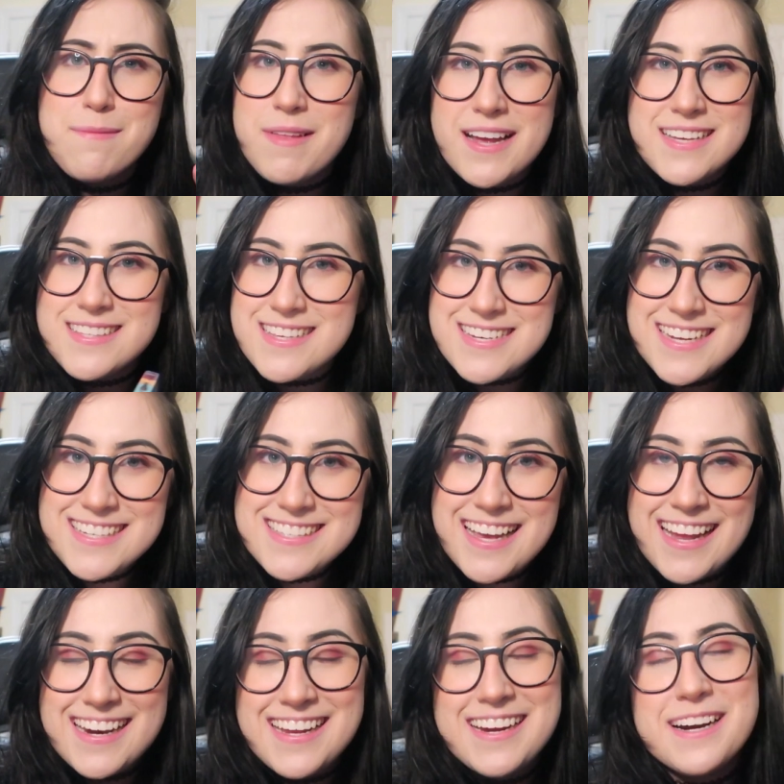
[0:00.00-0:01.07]
I'm like, is the
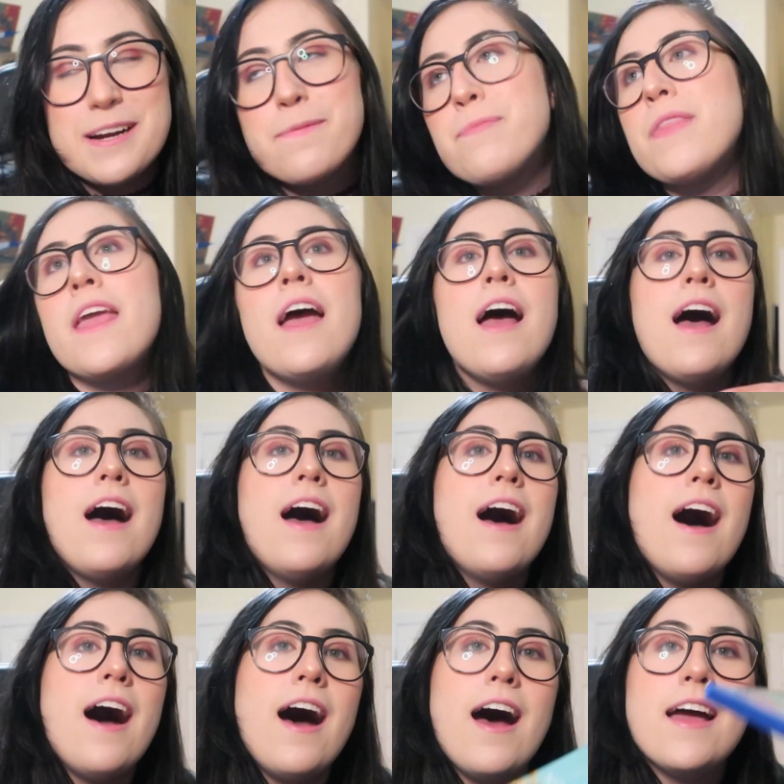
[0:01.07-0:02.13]
disc in here?
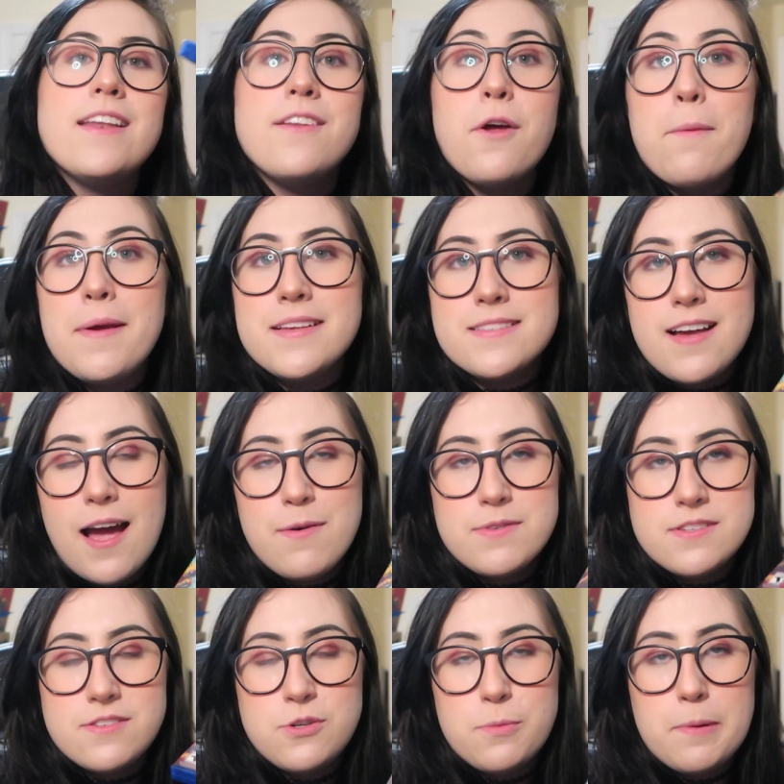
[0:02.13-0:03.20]
No Man's Sky
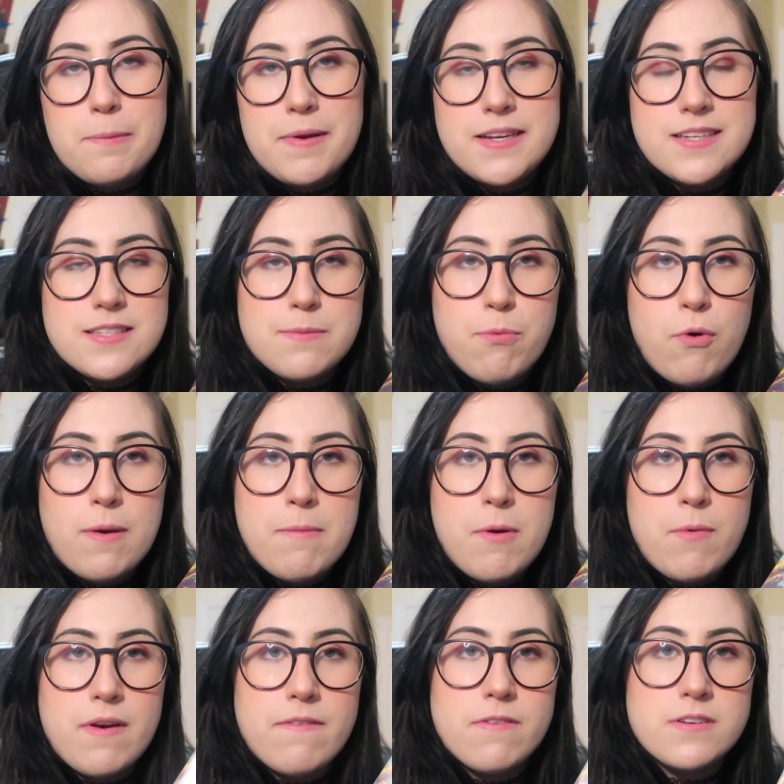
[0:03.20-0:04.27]
was a super big
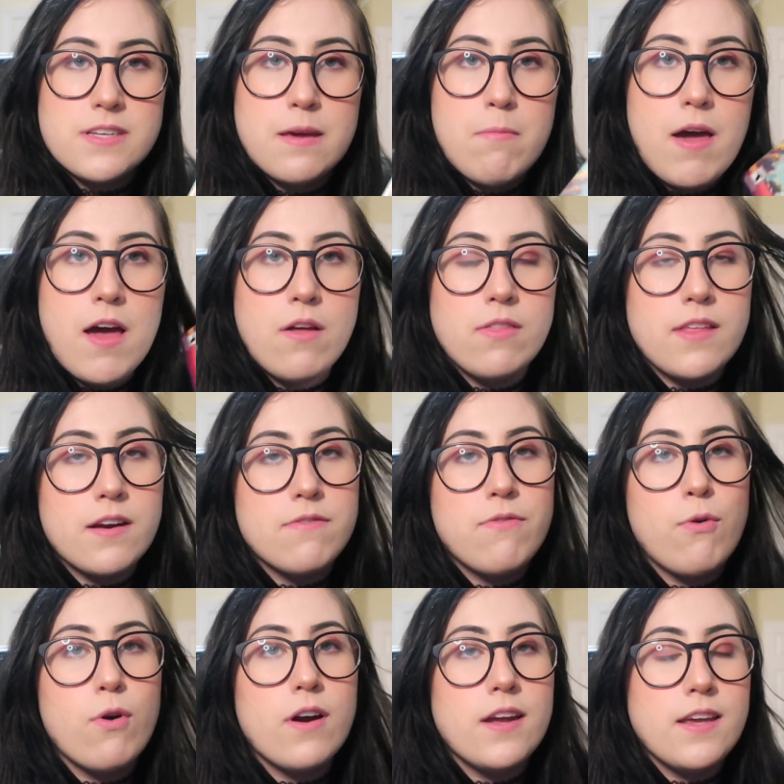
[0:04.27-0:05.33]
disappointment when it first came out,
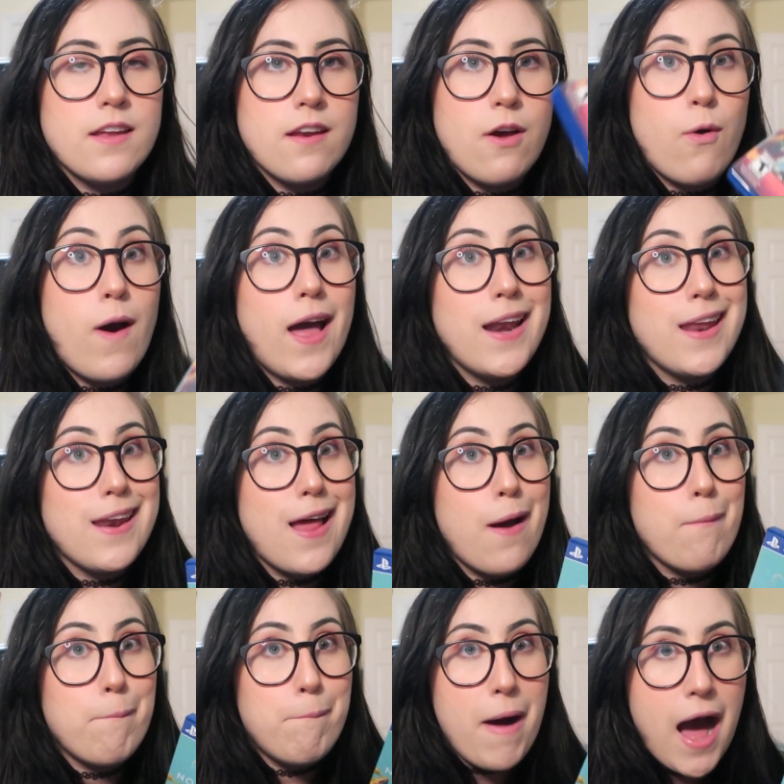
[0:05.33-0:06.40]
therefore, you know, I did
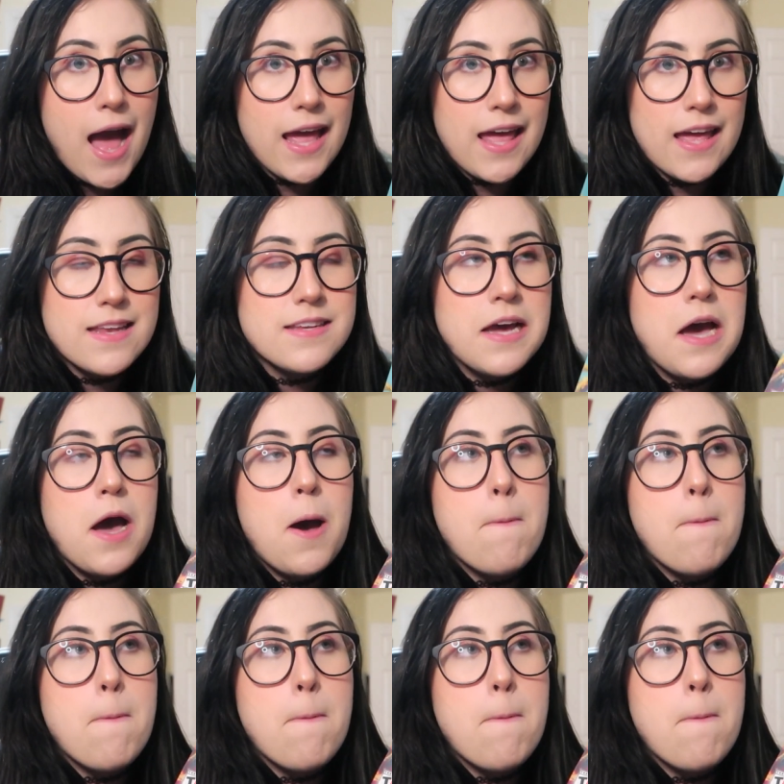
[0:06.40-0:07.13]
not buy it.